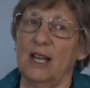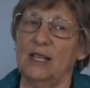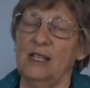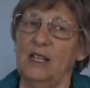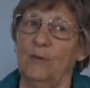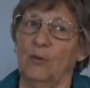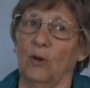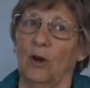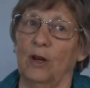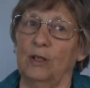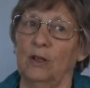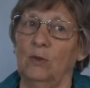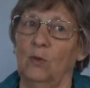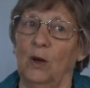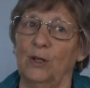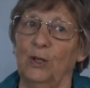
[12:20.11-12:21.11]
And he brought
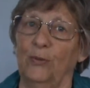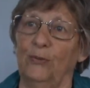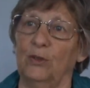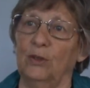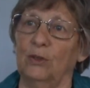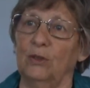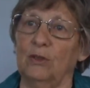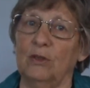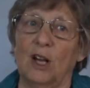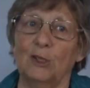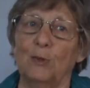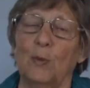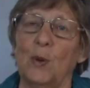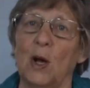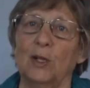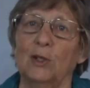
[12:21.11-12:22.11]
a wonderful
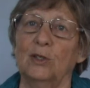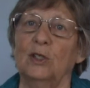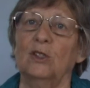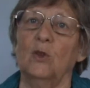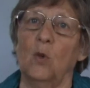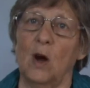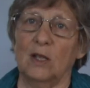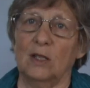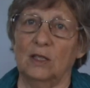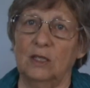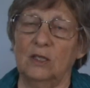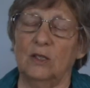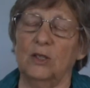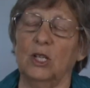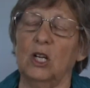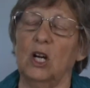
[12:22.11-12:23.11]
cosmopolitan quality
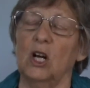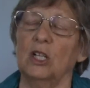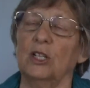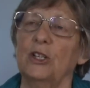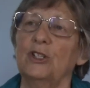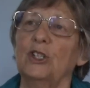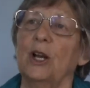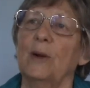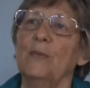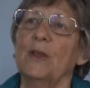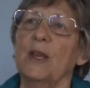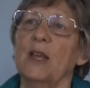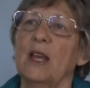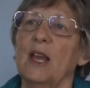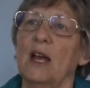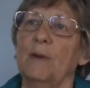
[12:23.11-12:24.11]
to the college.
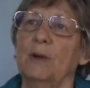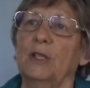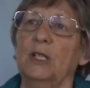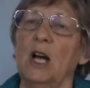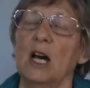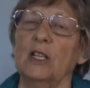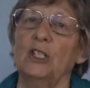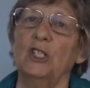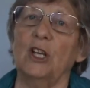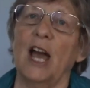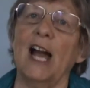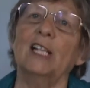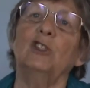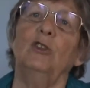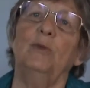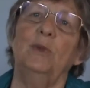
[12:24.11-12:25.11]
But the college
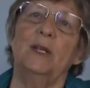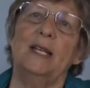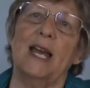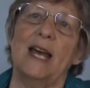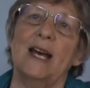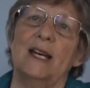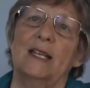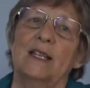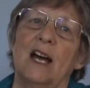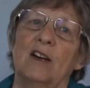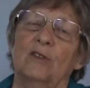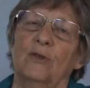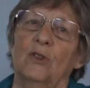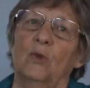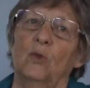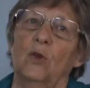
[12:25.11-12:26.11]
actually began out
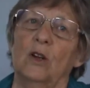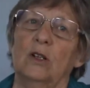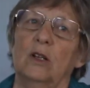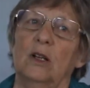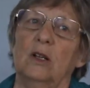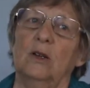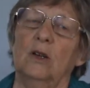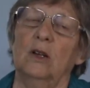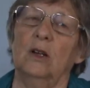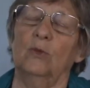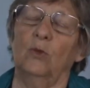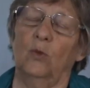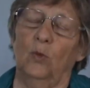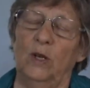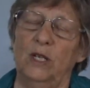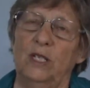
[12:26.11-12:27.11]
of the work
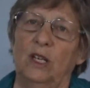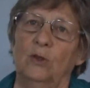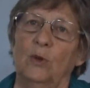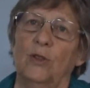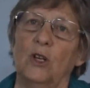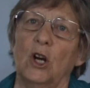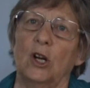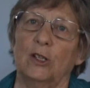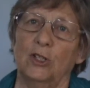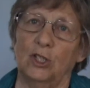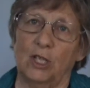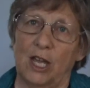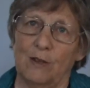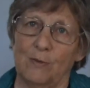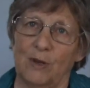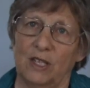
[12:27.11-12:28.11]
we did with Carl
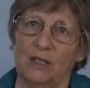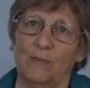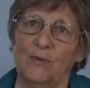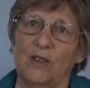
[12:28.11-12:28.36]
Stegman.